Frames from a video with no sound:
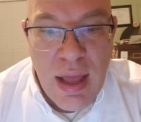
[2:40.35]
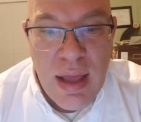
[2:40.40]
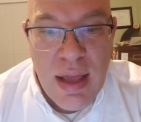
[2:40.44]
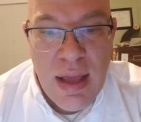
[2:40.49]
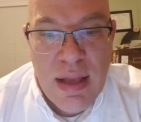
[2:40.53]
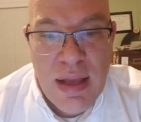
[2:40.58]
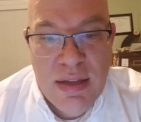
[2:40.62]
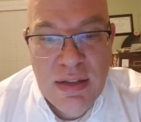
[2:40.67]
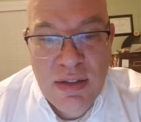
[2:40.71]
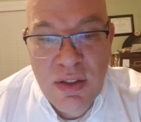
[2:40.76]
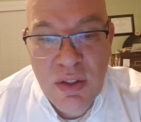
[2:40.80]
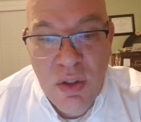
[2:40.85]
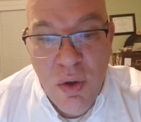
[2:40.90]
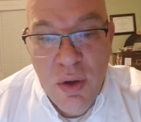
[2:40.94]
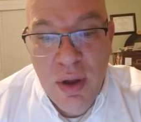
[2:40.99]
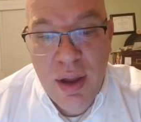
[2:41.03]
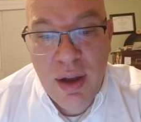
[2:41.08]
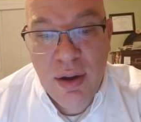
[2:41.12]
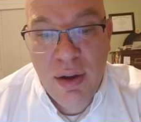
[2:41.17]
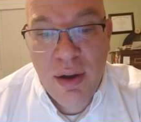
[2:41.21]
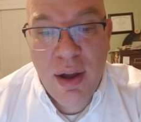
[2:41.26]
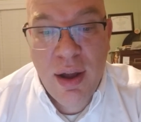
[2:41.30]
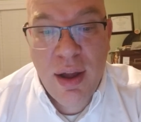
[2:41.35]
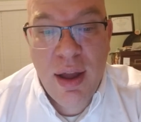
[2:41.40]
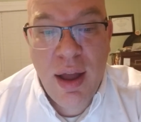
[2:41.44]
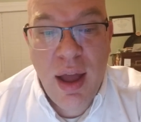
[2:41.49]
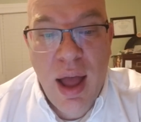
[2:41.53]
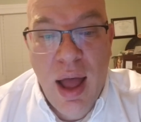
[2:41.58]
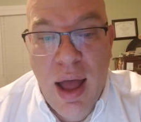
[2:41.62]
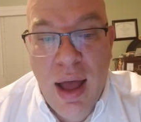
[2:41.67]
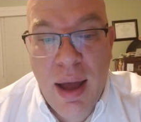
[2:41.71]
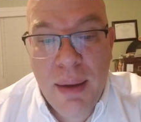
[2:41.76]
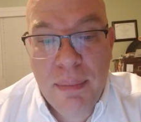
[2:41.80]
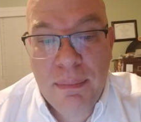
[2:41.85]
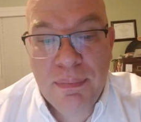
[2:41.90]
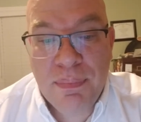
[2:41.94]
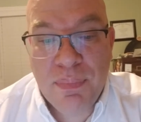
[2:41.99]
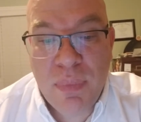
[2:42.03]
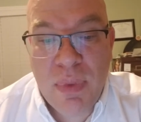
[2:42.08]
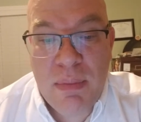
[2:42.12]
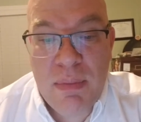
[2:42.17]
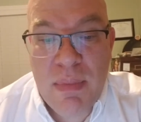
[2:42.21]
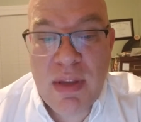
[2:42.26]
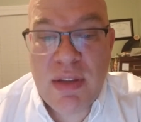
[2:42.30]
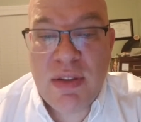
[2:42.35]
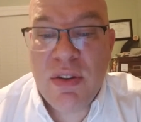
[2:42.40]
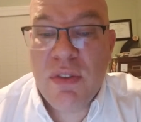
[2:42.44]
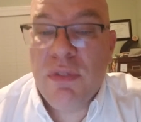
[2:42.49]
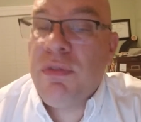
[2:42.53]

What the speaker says: His lawyer, Mr.